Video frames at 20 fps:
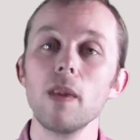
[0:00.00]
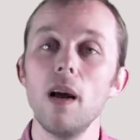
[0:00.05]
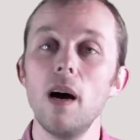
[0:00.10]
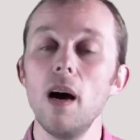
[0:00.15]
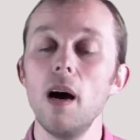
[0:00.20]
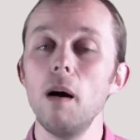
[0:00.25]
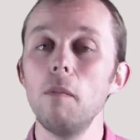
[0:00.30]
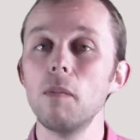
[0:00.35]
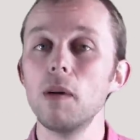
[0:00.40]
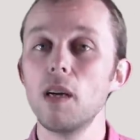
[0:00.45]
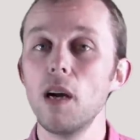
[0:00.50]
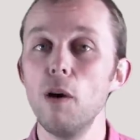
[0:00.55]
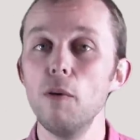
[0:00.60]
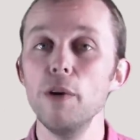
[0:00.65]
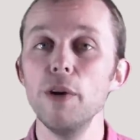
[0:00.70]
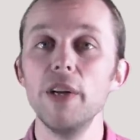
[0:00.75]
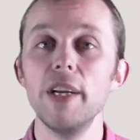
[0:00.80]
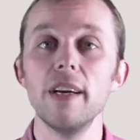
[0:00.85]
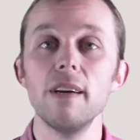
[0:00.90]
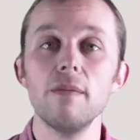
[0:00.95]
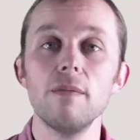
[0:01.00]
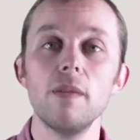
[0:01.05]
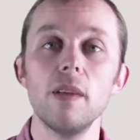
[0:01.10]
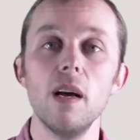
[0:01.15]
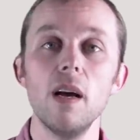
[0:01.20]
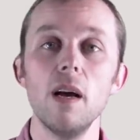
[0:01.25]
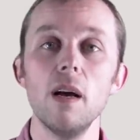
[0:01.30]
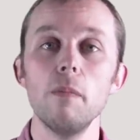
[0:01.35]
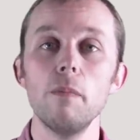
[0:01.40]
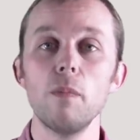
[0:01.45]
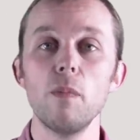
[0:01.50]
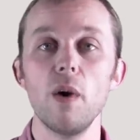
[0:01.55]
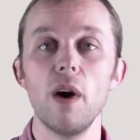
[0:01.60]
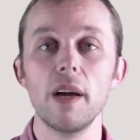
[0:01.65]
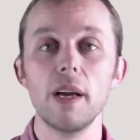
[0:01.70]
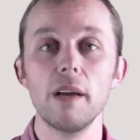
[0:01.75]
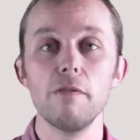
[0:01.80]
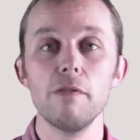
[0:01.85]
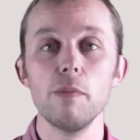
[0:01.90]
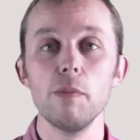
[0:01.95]
Um, go read it, um, where
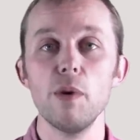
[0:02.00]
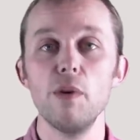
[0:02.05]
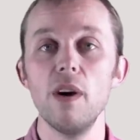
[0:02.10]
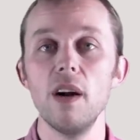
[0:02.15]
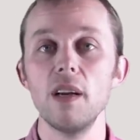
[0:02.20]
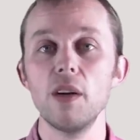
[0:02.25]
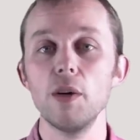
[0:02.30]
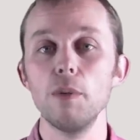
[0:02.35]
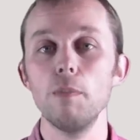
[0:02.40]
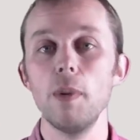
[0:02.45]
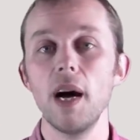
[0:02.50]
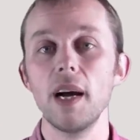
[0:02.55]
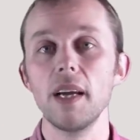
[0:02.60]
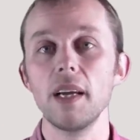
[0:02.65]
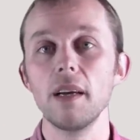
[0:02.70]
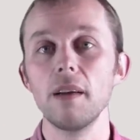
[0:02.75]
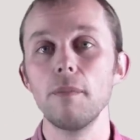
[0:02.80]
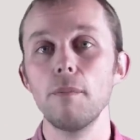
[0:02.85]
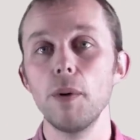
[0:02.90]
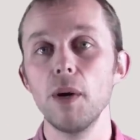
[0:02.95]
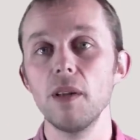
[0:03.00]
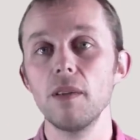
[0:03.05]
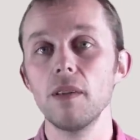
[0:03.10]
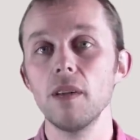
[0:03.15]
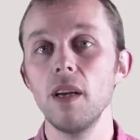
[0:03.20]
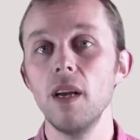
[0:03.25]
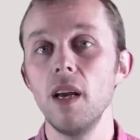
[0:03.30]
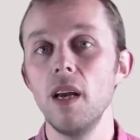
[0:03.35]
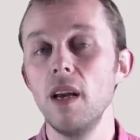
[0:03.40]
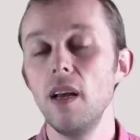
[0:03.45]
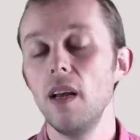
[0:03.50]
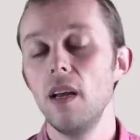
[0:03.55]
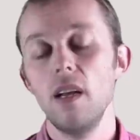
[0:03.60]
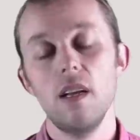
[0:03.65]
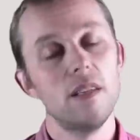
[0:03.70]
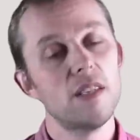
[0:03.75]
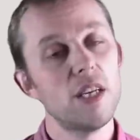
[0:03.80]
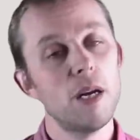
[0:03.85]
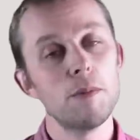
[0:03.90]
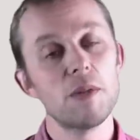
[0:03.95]
I give them a really good bagging. But
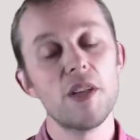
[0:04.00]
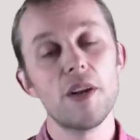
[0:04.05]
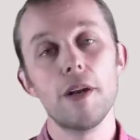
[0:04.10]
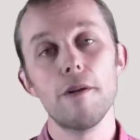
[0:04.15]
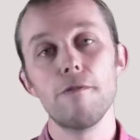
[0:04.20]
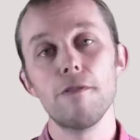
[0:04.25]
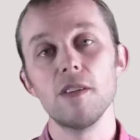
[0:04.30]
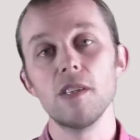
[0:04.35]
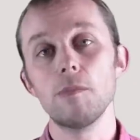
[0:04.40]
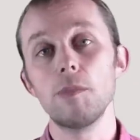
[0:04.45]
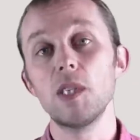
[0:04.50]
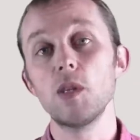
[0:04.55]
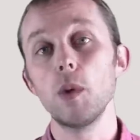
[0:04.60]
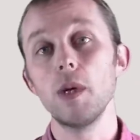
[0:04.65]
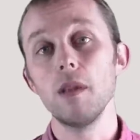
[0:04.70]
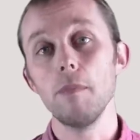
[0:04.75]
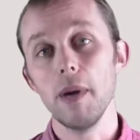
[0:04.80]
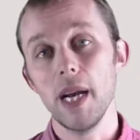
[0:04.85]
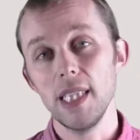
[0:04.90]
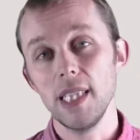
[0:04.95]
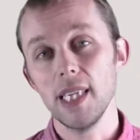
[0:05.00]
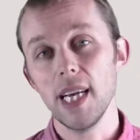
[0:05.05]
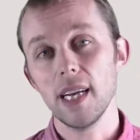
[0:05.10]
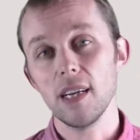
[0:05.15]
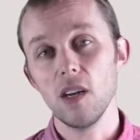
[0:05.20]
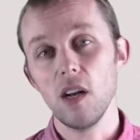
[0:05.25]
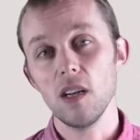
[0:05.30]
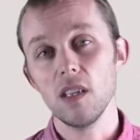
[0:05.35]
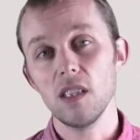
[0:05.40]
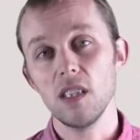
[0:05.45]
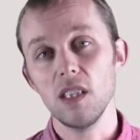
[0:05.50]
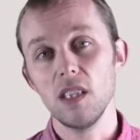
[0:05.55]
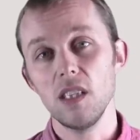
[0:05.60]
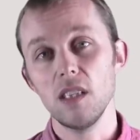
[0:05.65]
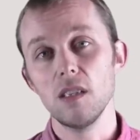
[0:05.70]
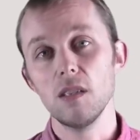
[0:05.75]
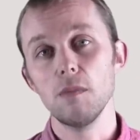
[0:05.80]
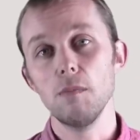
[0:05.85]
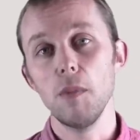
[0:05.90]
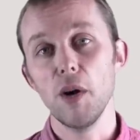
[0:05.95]
in terms of the difference between the main
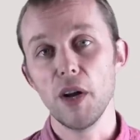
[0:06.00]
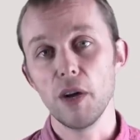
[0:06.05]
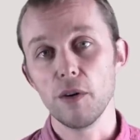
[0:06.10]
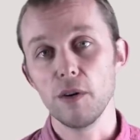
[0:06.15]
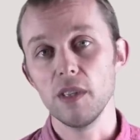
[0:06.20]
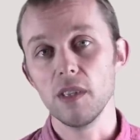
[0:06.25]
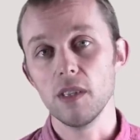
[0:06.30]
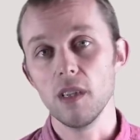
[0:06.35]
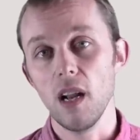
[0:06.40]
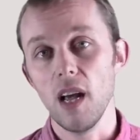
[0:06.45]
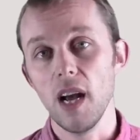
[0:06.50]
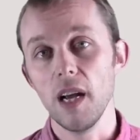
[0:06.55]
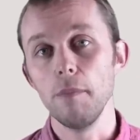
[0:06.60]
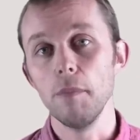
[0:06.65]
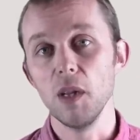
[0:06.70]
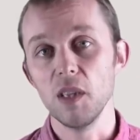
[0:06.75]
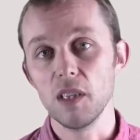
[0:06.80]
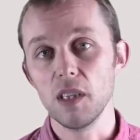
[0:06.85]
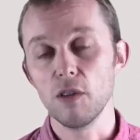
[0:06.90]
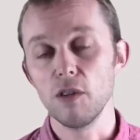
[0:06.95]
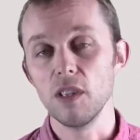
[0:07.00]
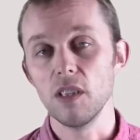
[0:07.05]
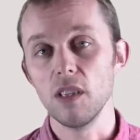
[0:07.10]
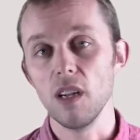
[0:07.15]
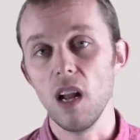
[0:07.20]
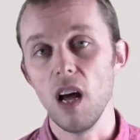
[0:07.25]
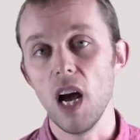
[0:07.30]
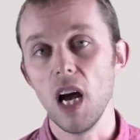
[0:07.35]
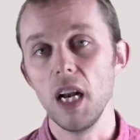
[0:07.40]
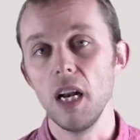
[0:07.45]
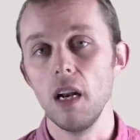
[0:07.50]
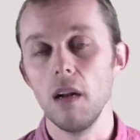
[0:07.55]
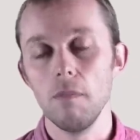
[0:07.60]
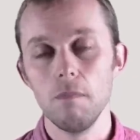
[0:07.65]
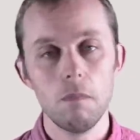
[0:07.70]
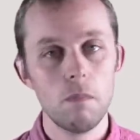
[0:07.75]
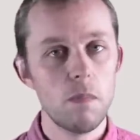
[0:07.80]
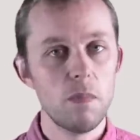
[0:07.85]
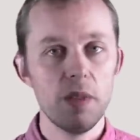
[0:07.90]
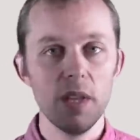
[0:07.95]
technologies, monocrystalline, multicrystalline,
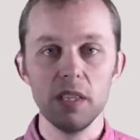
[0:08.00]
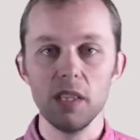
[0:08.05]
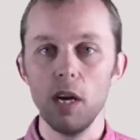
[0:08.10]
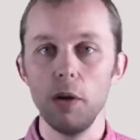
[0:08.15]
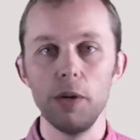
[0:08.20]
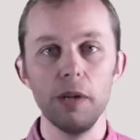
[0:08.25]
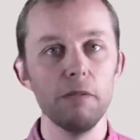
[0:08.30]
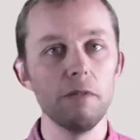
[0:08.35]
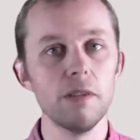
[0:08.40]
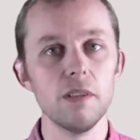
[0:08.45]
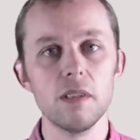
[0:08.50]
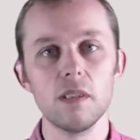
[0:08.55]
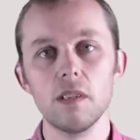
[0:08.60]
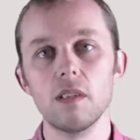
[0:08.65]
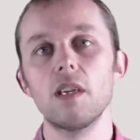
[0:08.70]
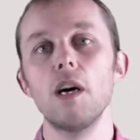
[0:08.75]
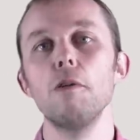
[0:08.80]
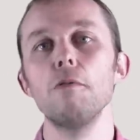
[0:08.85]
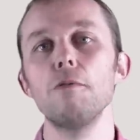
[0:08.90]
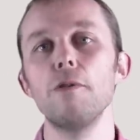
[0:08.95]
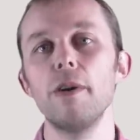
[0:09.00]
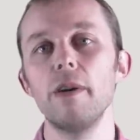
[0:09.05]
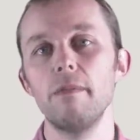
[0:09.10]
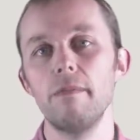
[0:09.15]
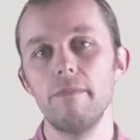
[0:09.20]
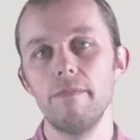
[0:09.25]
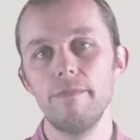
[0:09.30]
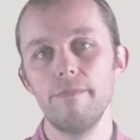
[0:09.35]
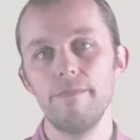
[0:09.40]
there's no difference. Go for it.